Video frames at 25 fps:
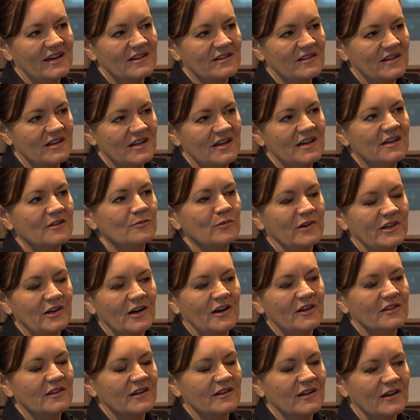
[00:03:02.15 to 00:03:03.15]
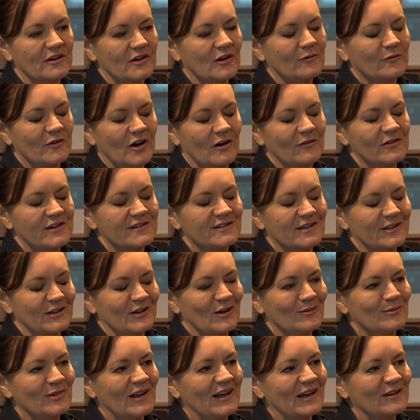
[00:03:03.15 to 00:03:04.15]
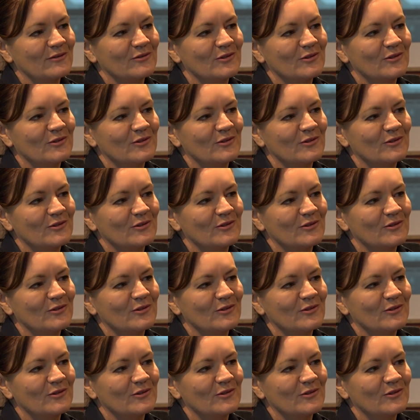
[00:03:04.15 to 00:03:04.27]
end of the year, we know that they're obviously not playing